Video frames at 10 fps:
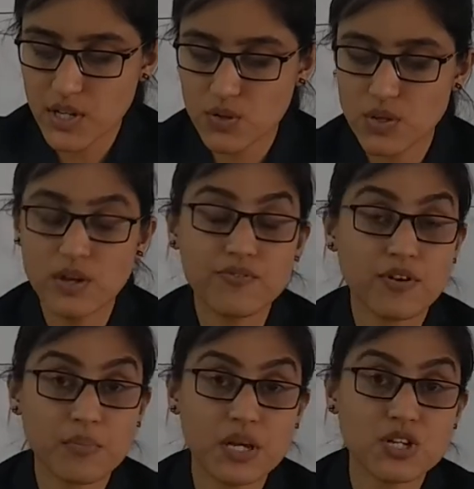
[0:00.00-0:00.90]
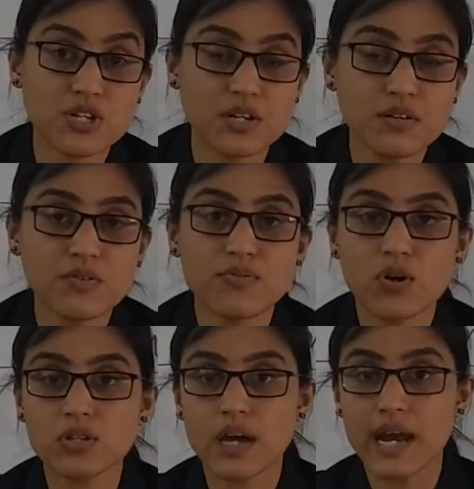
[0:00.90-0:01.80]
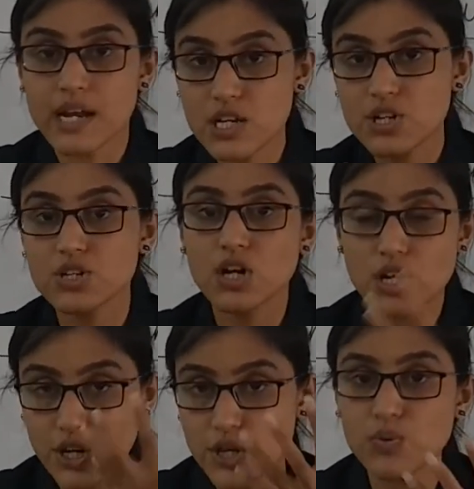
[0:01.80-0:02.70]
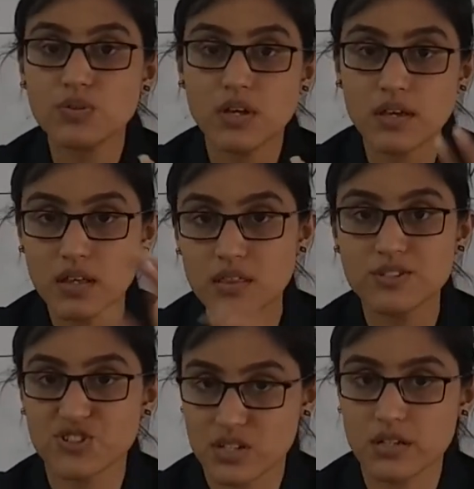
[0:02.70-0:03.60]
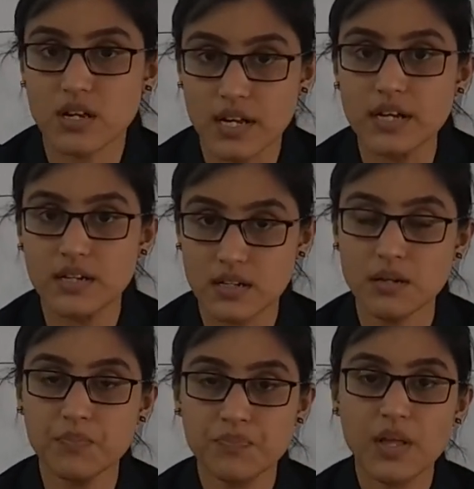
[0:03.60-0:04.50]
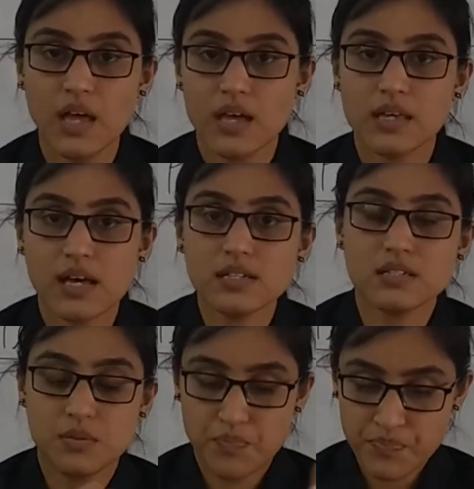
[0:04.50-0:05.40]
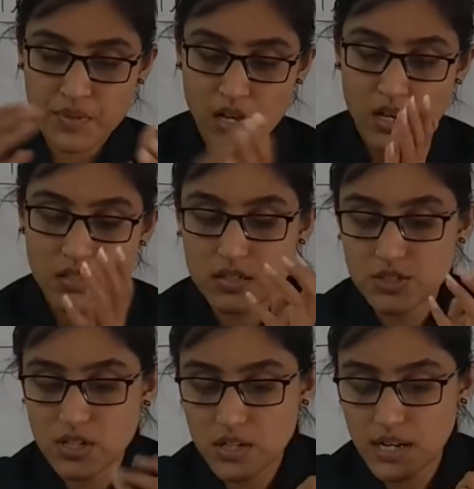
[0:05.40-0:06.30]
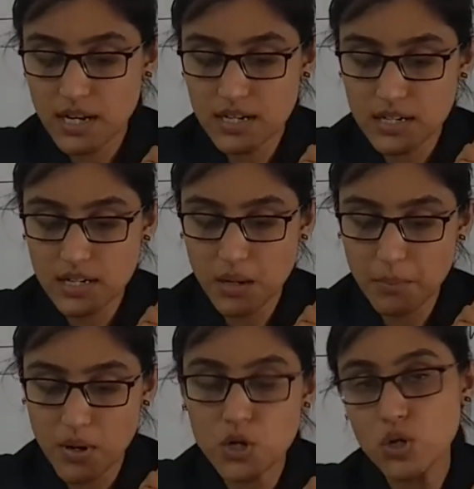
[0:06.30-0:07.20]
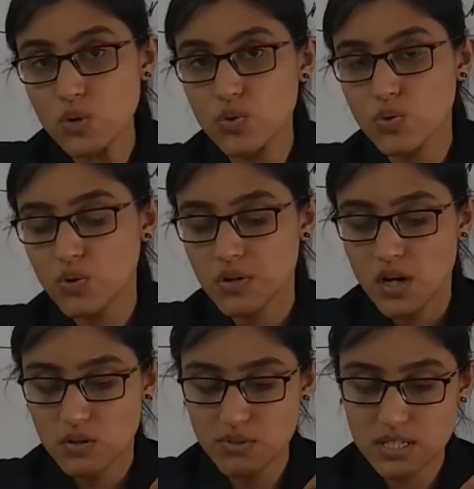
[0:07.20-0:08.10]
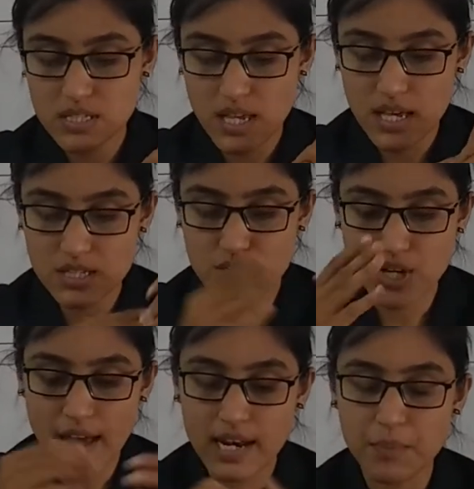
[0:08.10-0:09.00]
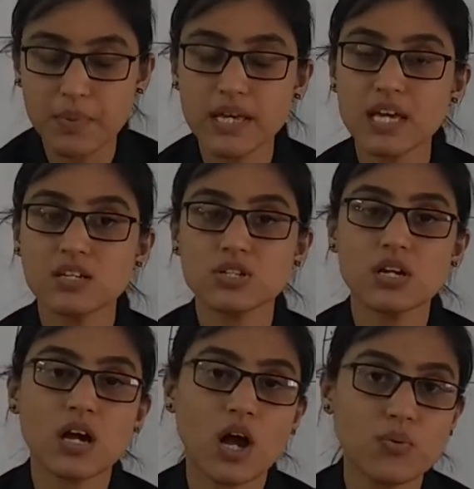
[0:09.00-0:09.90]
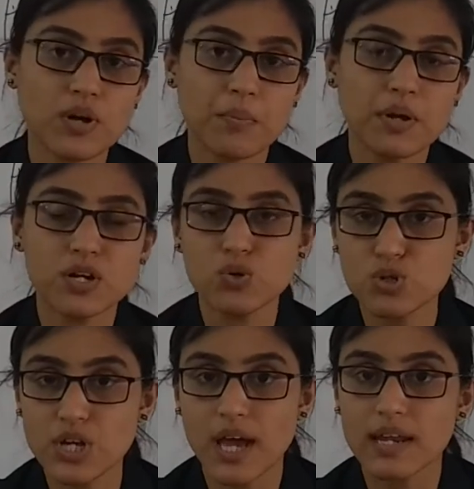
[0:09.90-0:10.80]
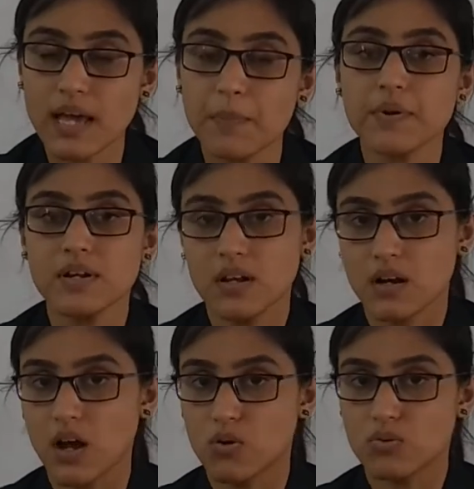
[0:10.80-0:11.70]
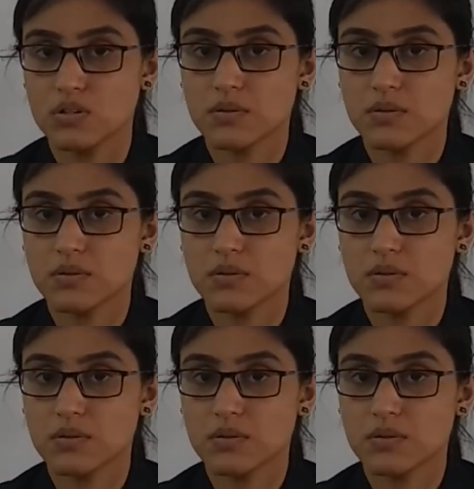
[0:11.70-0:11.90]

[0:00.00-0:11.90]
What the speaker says: you the information for the additional new thing in the journal entry. Yes, the journal entry number 2, which says share application account debit to share capital account.